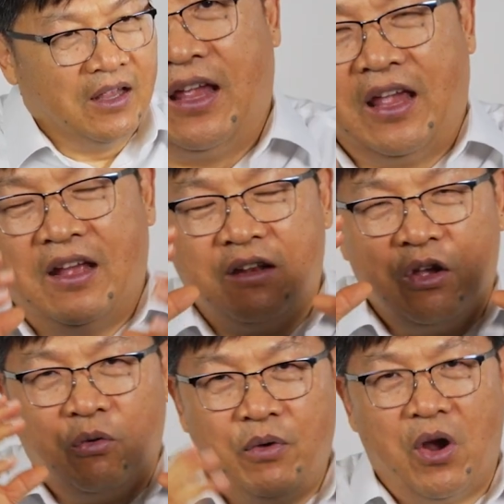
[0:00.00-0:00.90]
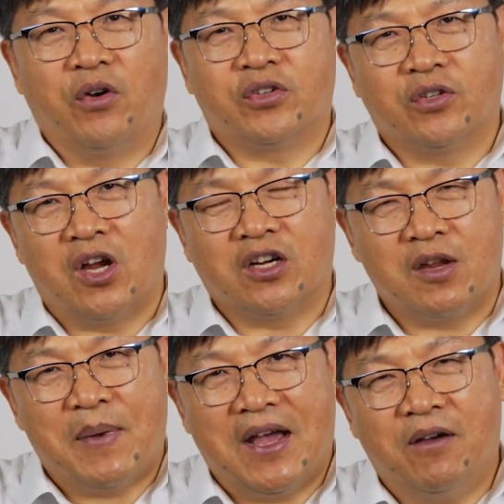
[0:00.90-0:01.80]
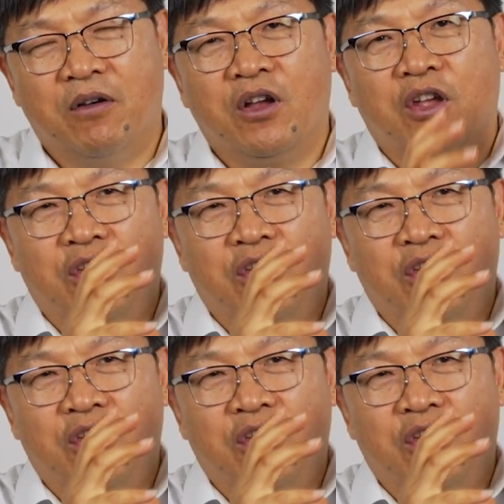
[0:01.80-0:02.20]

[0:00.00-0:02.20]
And we also talked about